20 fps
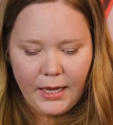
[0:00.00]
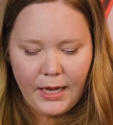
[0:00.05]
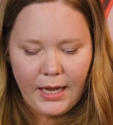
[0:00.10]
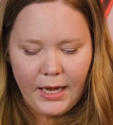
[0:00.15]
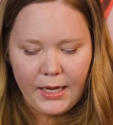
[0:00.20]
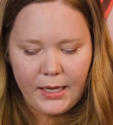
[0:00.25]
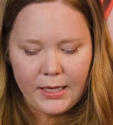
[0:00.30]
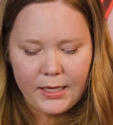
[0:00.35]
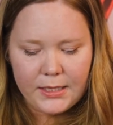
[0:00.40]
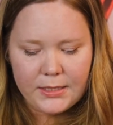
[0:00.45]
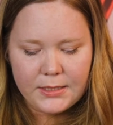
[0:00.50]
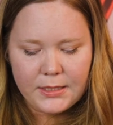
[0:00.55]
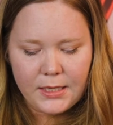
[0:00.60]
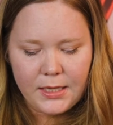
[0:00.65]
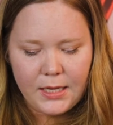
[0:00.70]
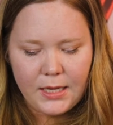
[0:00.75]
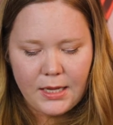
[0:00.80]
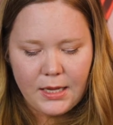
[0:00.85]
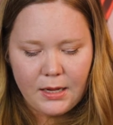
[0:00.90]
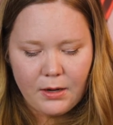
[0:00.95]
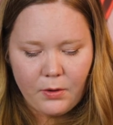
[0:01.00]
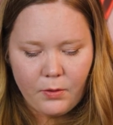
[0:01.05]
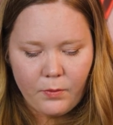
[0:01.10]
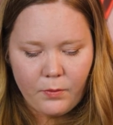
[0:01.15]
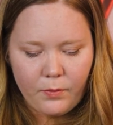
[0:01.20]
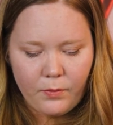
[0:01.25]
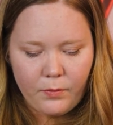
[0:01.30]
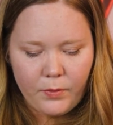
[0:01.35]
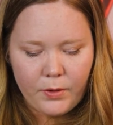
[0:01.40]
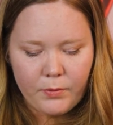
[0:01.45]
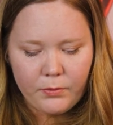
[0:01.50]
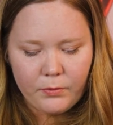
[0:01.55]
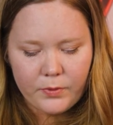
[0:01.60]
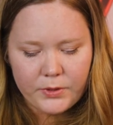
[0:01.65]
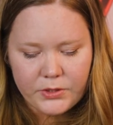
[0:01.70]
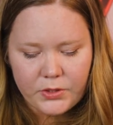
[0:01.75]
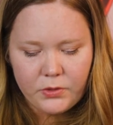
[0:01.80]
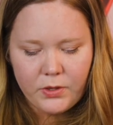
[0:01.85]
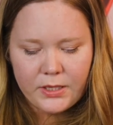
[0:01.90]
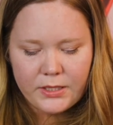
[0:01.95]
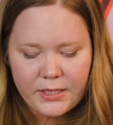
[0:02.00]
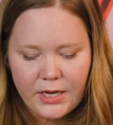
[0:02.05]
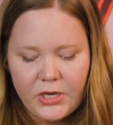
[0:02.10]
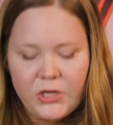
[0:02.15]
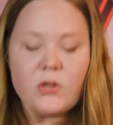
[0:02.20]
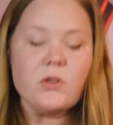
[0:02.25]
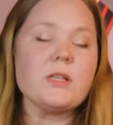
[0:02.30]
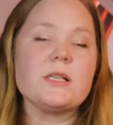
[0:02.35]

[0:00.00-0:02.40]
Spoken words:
And we do continue